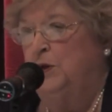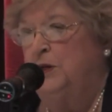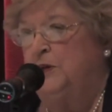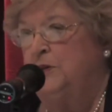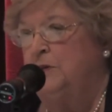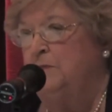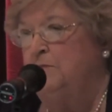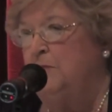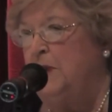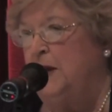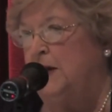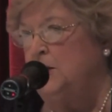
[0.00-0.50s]
One
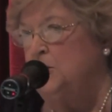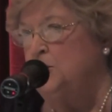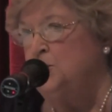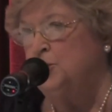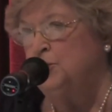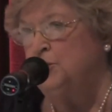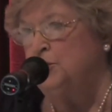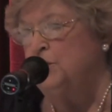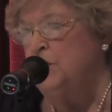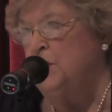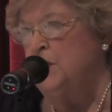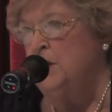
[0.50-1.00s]
of the
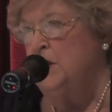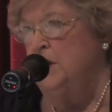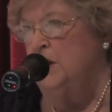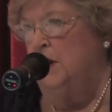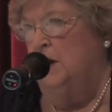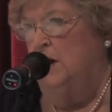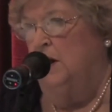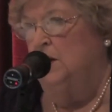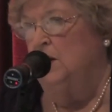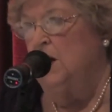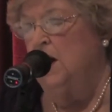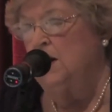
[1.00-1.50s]
major
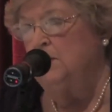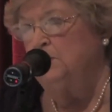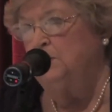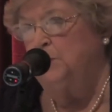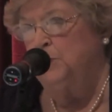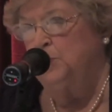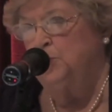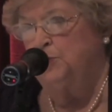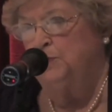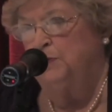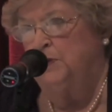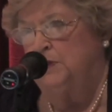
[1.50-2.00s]

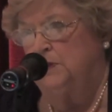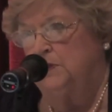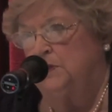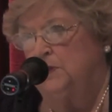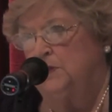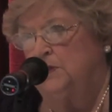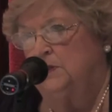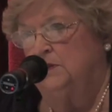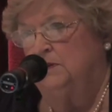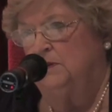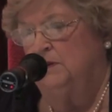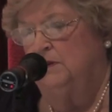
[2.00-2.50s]

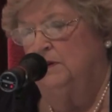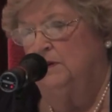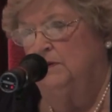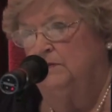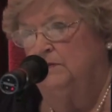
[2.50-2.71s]
accomplishments